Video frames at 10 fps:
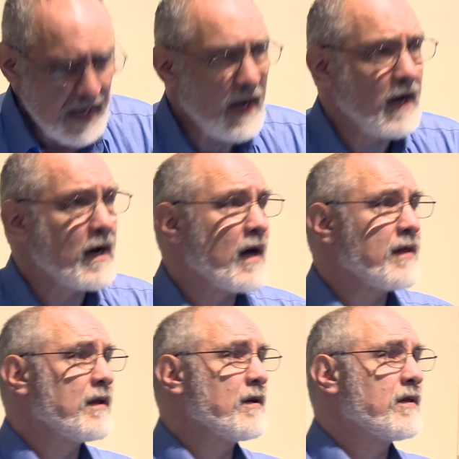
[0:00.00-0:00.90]
And I
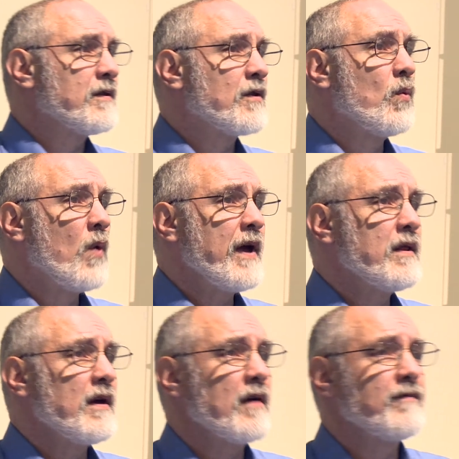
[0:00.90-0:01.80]
think that the way
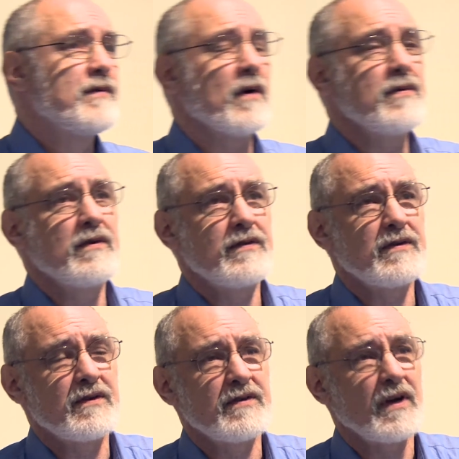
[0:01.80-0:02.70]
they have done this
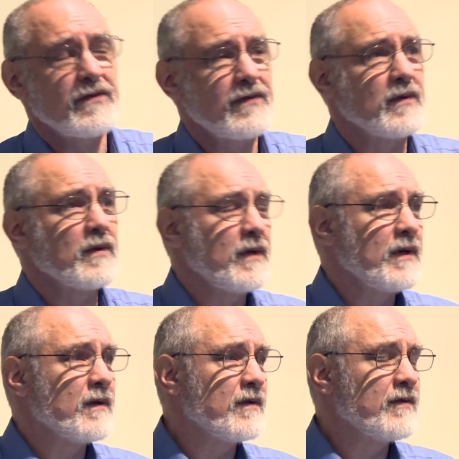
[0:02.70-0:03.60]

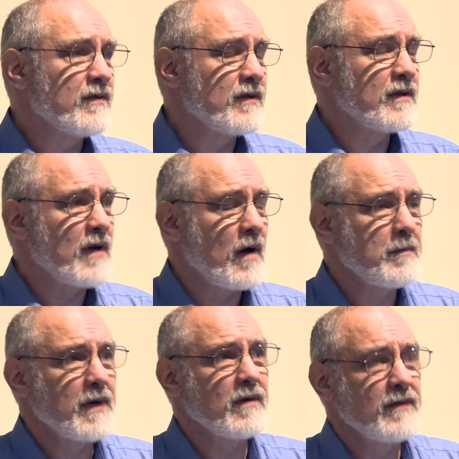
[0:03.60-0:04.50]
successfully, and this is the
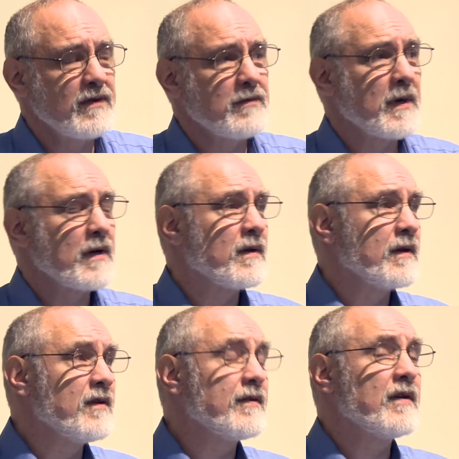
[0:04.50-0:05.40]
topic of this panel,
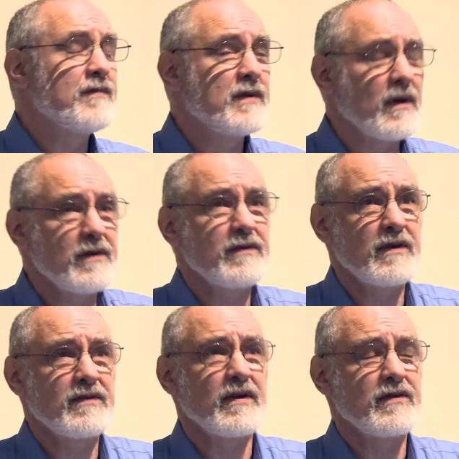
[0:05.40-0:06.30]
is they've done this
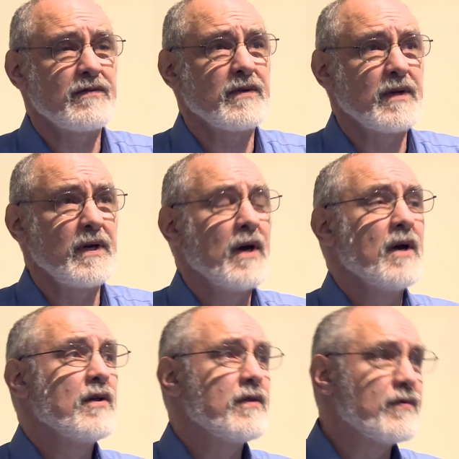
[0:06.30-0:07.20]
successfully
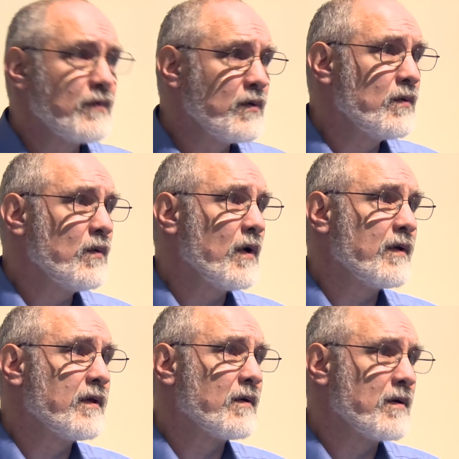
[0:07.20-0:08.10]
through
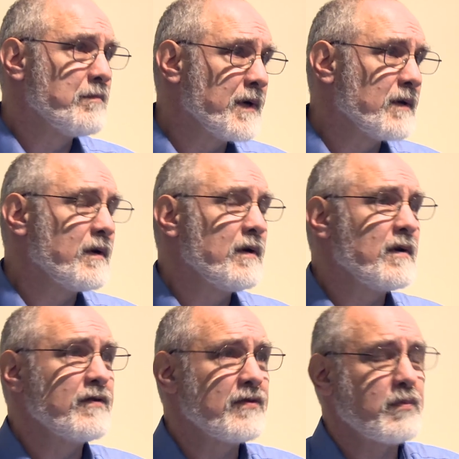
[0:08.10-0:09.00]
their ability
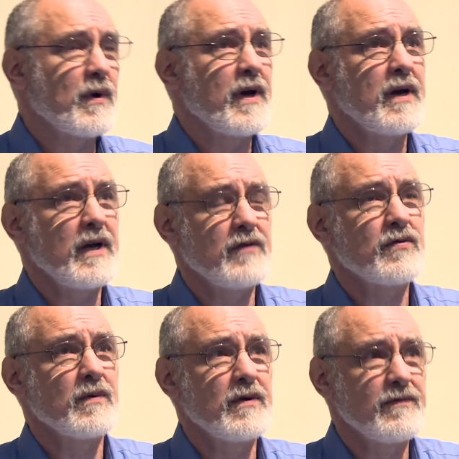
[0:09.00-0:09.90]
to spread
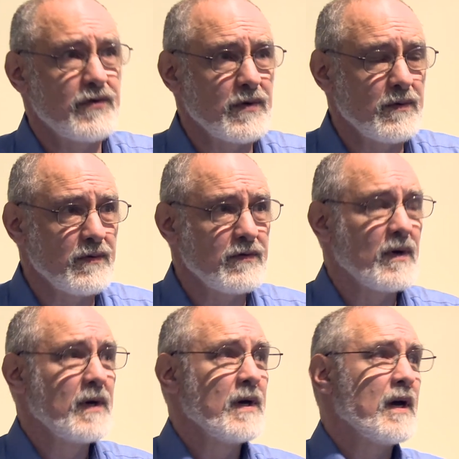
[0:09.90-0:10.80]
hatred of Jews,
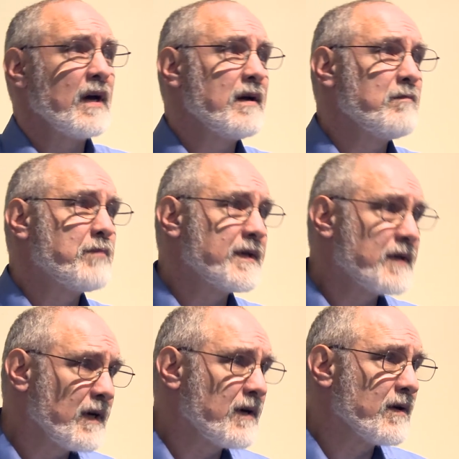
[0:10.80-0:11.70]
and in
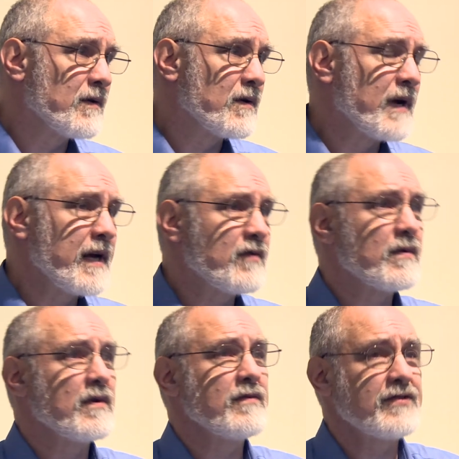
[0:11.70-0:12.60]
particular
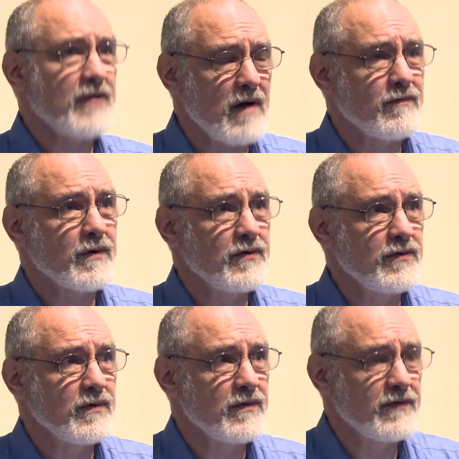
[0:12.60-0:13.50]
hatred of sovereign
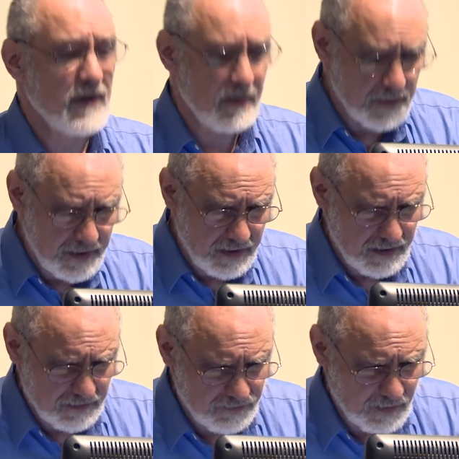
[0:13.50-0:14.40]
Jews, namely
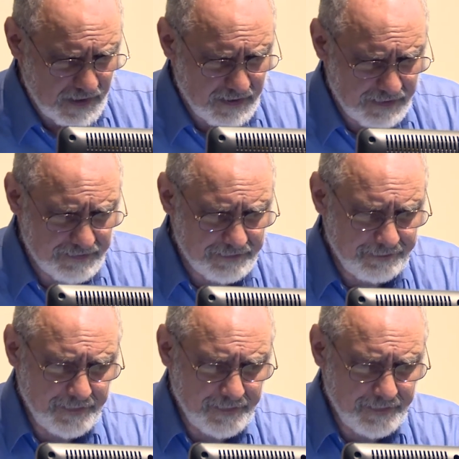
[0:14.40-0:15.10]
Israelis.